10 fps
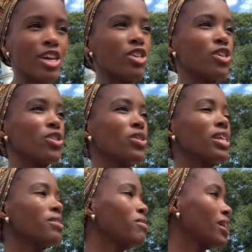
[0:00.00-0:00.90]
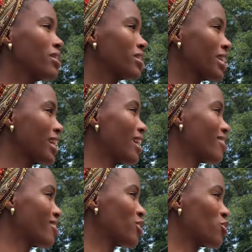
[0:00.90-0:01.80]
Not only am I looking at
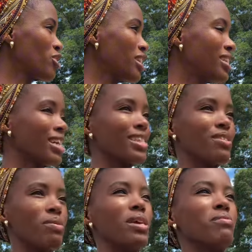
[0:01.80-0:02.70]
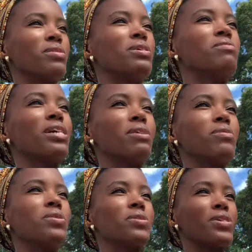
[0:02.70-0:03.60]
the street, at the people, but I'm
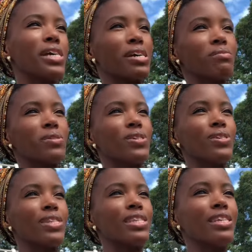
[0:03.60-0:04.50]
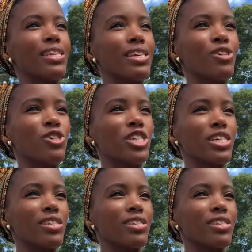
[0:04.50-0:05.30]
also able to see the ocean.